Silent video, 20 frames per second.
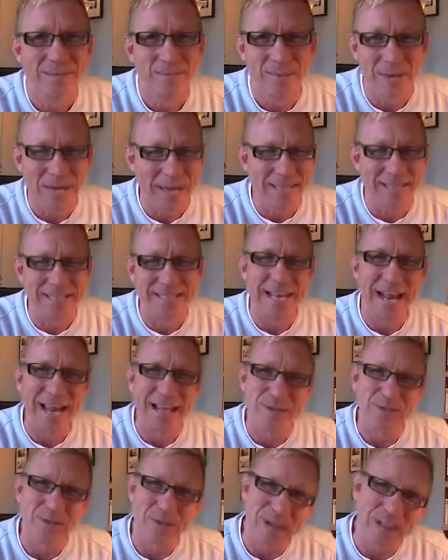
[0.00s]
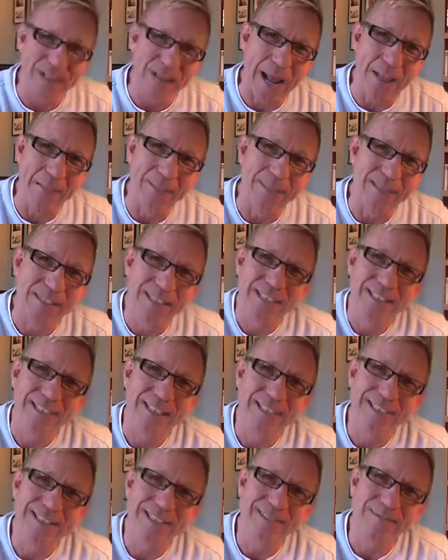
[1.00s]
begins and ends with steps.
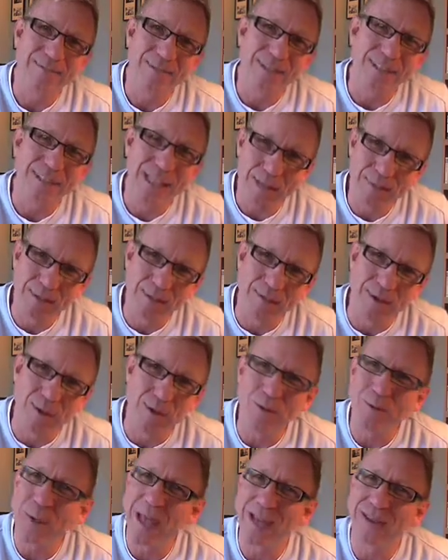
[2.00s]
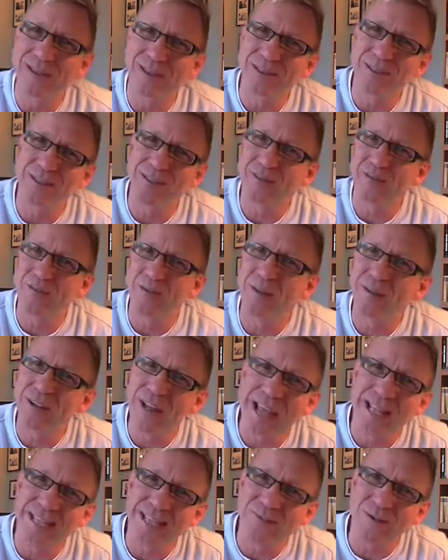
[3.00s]
It's the steps of a good man, not the river
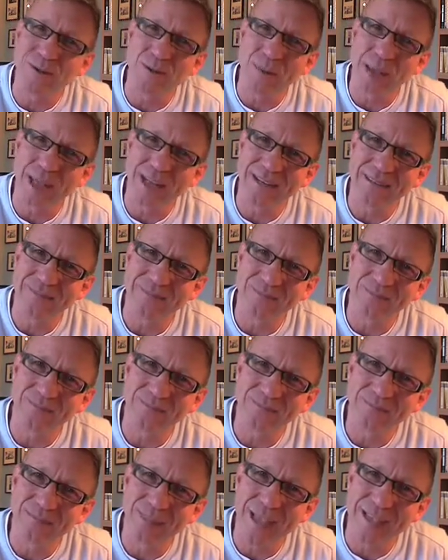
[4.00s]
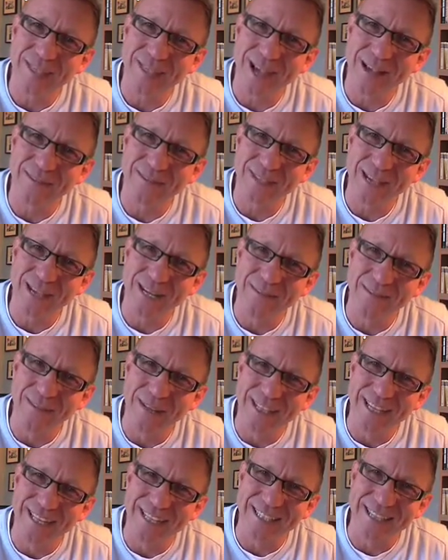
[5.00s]
dance of a good man, as I've said a
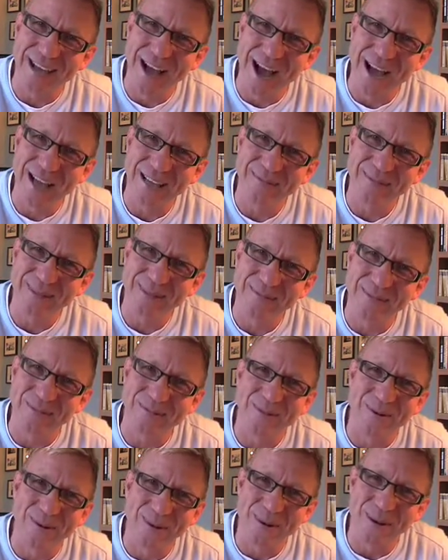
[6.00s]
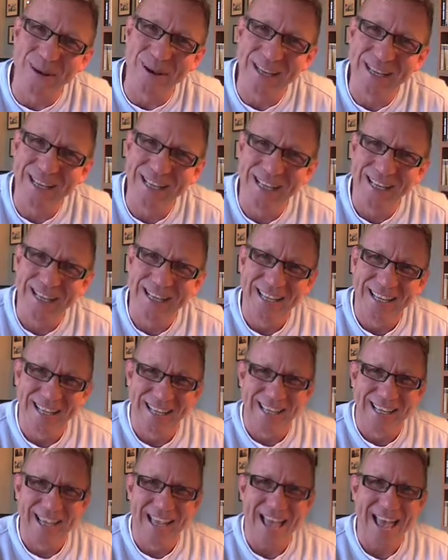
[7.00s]
million times before.
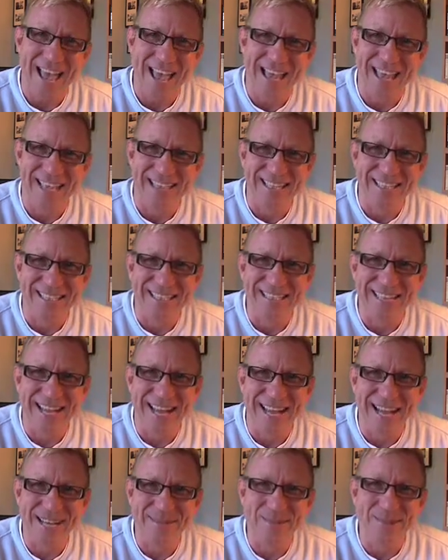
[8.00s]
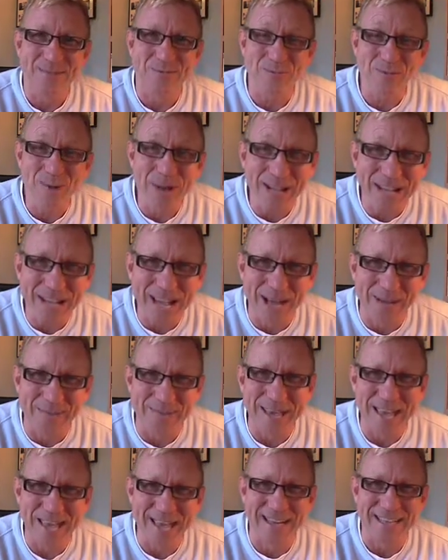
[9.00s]
And it's really helped
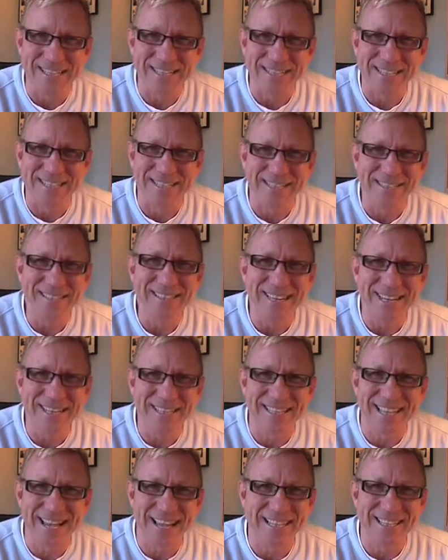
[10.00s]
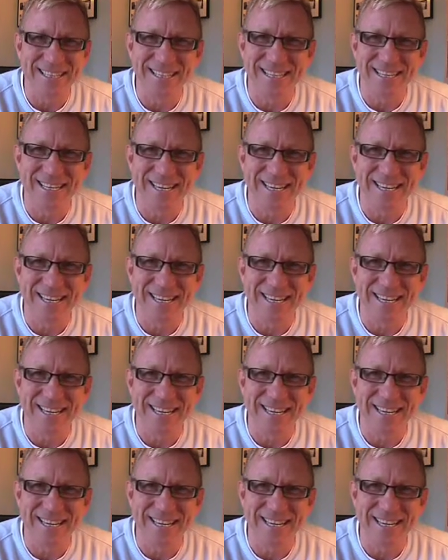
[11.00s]
me out, I